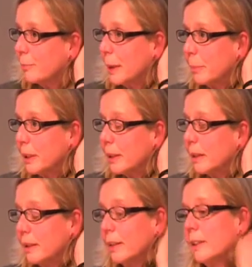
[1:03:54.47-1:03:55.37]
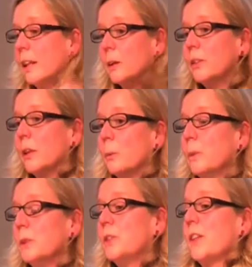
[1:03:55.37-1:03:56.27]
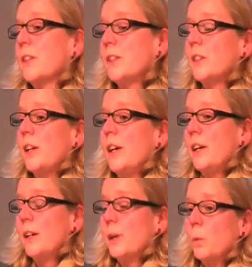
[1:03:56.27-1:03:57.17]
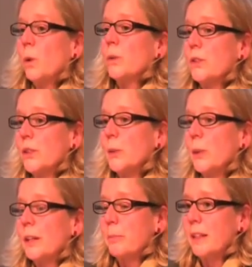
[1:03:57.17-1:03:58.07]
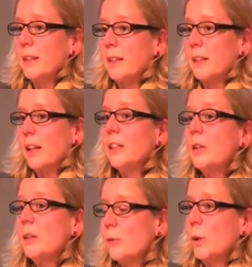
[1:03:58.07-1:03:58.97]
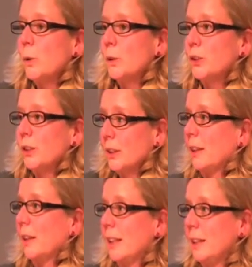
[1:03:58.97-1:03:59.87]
people that would just want to express a note of caution